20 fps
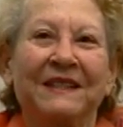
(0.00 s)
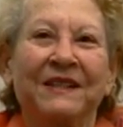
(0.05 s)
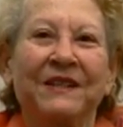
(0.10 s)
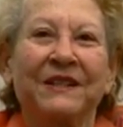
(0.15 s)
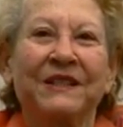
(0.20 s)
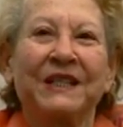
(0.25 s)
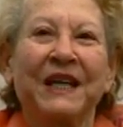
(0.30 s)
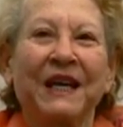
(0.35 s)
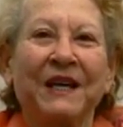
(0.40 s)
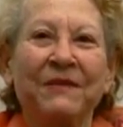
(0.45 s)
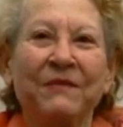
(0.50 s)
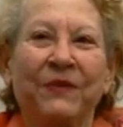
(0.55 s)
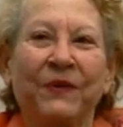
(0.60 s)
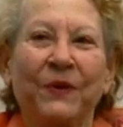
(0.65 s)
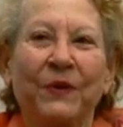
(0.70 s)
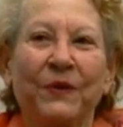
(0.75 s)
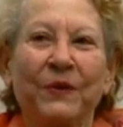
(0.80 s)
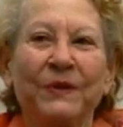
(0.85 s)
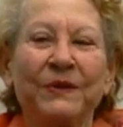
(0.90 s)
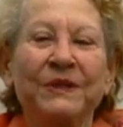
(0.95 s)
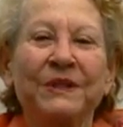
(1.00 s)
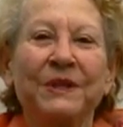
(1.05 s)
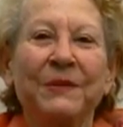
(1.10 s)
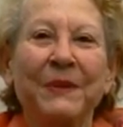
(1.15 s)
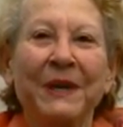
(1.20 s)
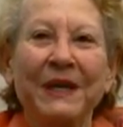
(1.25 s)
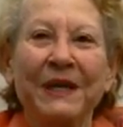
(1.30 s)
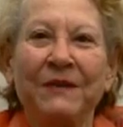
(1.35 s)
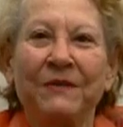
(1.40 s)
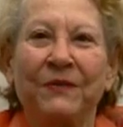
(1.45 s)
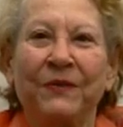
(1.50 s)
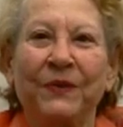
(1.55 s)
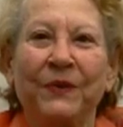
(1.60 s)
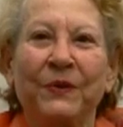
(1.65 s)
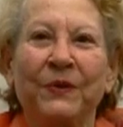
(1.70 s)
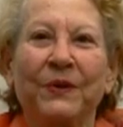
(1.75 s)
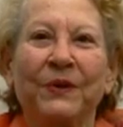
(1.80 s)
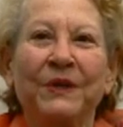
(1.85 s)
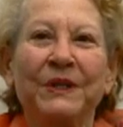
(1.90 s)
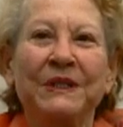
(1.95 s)
The second floor is the main
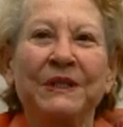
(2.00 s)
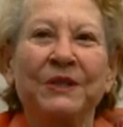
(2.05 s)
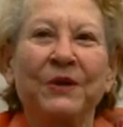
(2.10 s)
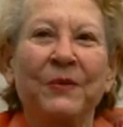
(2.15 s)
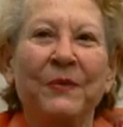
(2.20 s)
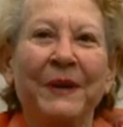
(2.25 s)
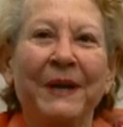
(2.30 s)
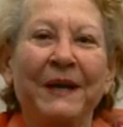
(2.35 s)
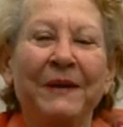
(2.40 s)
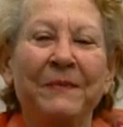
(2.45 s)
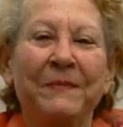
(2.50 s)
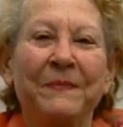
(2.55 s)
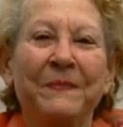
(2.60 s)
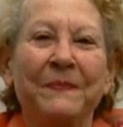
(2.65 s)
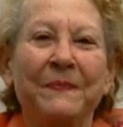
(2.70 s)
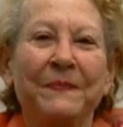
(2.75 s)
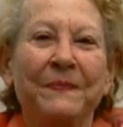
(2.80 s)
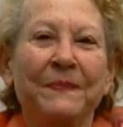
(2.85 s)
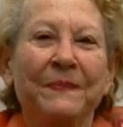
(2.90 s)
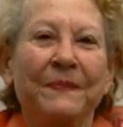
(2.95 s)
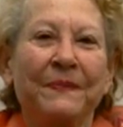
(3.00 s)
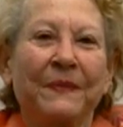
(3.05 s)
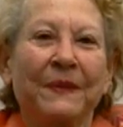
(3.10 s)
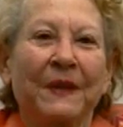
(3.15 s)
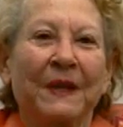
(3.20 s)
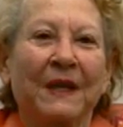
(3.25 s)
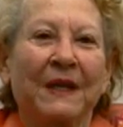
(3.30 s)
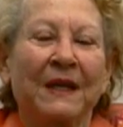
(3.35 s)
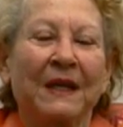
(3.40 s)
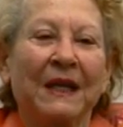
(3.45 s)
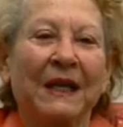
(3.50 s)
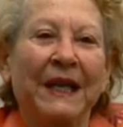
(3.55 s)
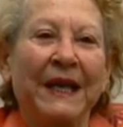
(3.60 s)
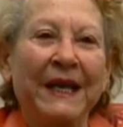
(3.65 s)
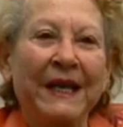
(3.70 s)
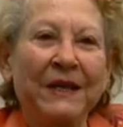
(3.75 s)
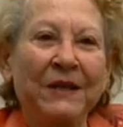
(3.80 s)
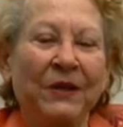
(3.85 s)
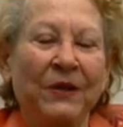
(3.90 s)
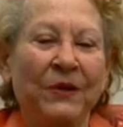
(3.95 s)
floor, and so my
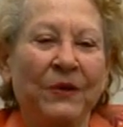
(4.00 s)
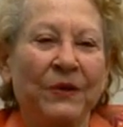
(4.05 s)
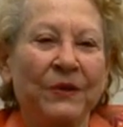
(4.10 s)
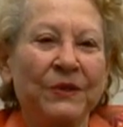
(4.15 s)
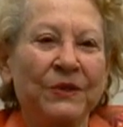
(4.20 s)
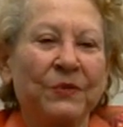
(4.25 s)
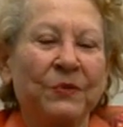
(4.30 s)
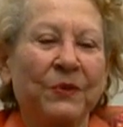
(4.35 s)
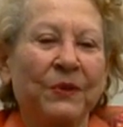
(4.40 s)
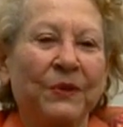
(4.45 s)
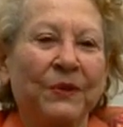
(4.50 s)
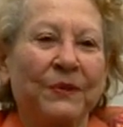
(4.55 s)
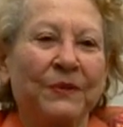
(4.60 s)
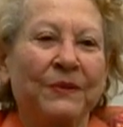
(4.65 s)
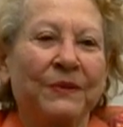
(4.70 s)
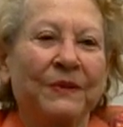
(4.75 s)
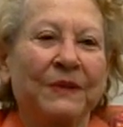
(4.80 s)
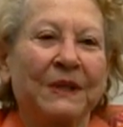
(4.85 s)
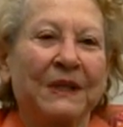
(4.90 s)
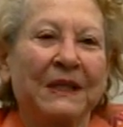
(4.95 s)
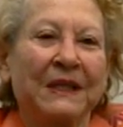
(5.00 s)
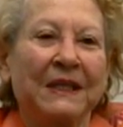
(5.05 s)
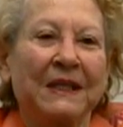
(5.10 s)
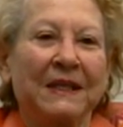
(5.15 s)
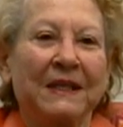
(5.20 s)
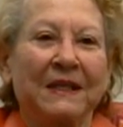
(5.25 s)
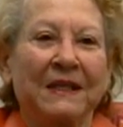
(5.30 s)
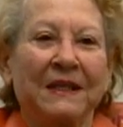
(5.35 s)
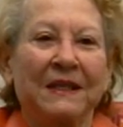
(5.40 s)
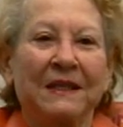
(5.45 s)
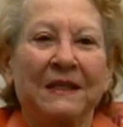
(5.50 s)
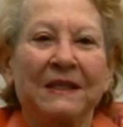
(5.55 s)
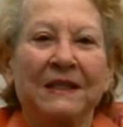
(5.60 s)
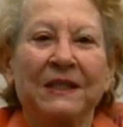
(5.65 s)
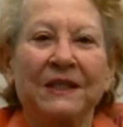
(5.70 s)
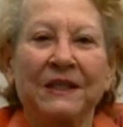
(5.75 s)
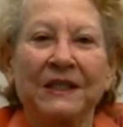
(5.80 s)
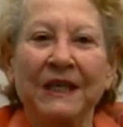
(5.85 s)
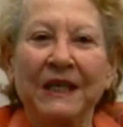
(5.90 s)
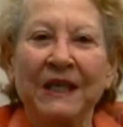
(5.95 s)
landlords were
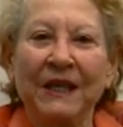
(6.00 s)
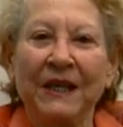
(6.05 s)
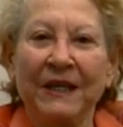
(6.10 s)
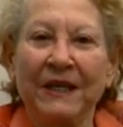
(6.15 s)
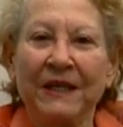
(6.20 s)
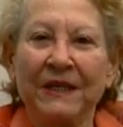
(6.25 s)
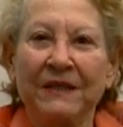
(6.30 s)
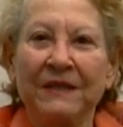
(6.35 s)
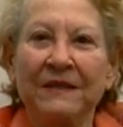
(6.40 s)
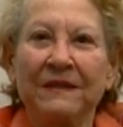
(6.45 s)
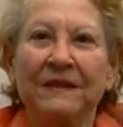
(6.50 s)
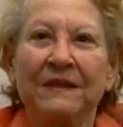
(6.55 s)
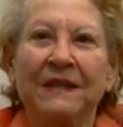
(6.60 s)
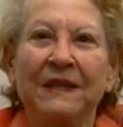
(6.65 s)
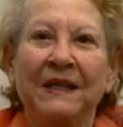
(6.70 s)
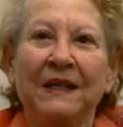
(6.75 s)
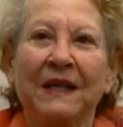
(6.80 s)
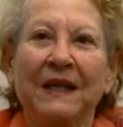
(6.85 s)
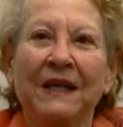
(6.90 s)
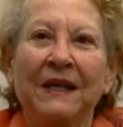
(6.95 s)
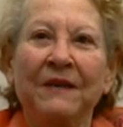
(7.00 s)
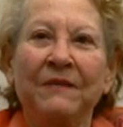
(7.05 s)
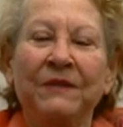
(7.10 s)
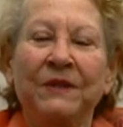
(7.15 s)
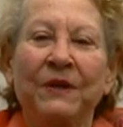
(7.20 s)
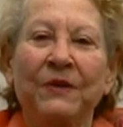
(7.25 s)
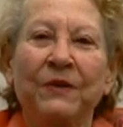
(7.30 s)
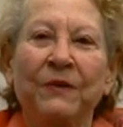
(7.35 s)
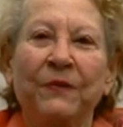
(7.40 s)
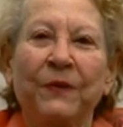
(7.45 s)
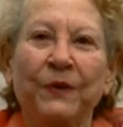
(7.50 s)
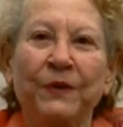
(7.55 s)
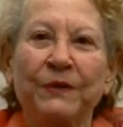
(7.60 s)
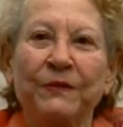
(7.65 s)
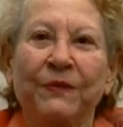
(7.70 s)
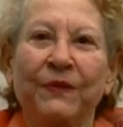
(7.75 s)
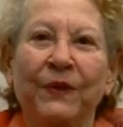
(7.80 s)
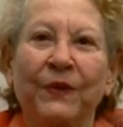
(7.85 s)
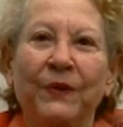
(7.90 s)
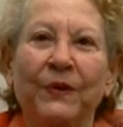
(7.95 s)
Sicilian, and they lived on the
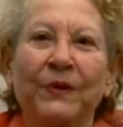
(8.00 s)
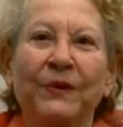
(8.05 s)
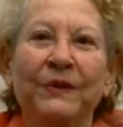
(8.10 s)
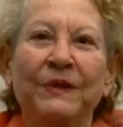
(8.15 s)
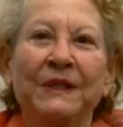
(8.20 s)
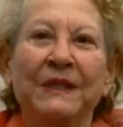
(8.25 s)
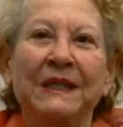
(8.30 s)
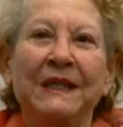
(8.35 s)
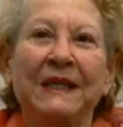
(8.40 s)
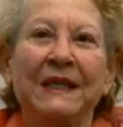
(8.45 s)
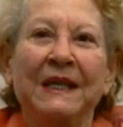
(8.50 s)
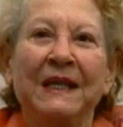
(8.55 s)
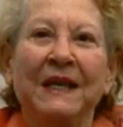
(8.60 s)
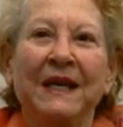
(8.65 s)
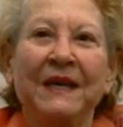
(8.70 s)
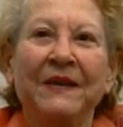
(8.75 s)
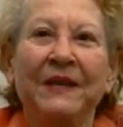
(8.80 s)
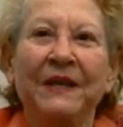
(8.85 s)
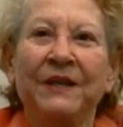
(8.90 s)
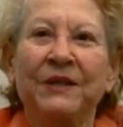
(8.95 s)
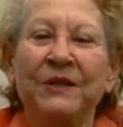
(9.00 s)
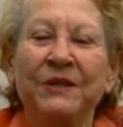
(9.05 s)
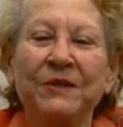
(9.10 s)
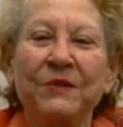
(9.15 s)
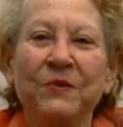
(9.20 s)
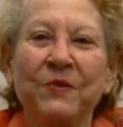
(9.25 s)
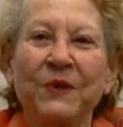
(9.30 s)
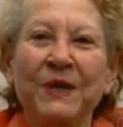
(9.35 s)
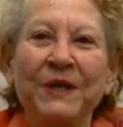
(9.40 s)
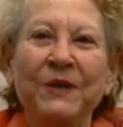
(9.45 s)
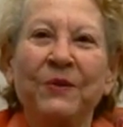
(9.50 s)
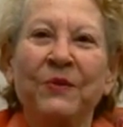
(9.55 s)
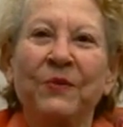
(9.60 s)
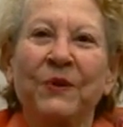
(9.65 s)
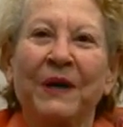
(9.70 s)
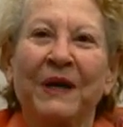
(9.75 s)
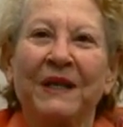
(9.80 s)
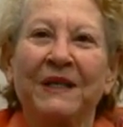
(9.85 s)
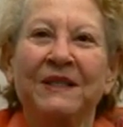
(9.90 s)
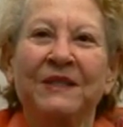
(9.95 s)
first floor, and they couldn't read or
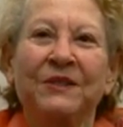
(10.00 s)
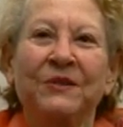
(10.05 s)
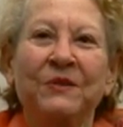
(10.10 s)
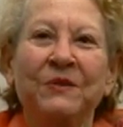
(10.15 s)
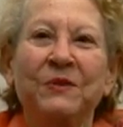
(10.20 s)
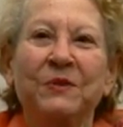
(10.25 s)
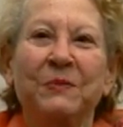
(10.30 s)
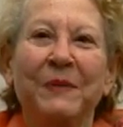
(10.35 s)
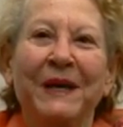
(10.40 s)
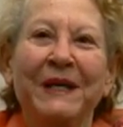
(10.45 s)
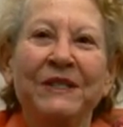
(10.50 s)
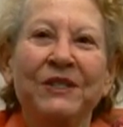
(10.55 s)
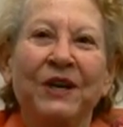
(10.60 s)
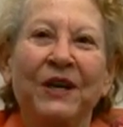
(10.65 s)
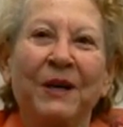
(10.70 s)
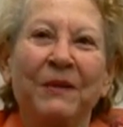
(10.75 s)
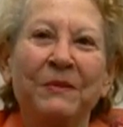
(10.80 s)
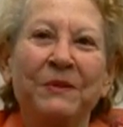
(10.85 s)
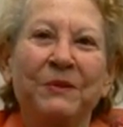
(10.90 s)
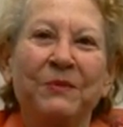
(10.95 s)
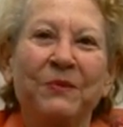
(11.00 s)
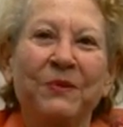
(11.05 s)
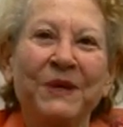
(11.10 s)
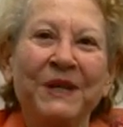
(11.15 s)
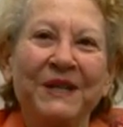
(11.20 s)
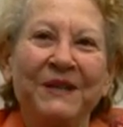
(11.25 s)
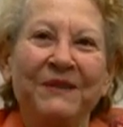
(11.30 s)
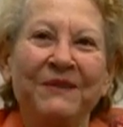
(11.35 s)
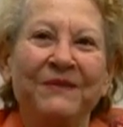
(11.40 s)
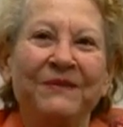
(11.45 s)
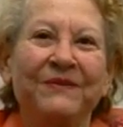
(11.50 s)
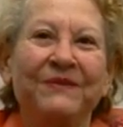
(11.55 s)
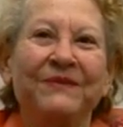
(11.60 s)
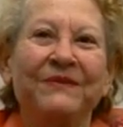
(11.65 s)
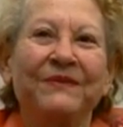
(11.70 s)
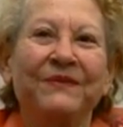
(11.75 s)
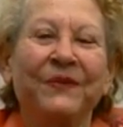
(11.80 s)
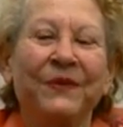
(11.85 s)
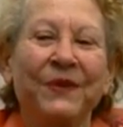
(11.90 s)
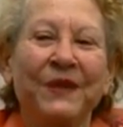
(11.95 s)
write, so it was my job to read
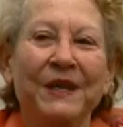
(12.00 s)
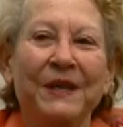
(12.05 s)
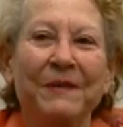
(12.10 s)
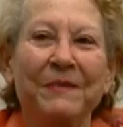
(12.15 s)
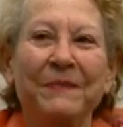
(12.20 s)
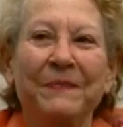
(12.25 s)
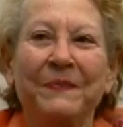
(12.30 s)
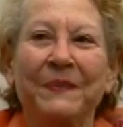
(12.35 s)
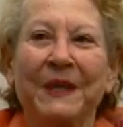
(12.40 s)
for them.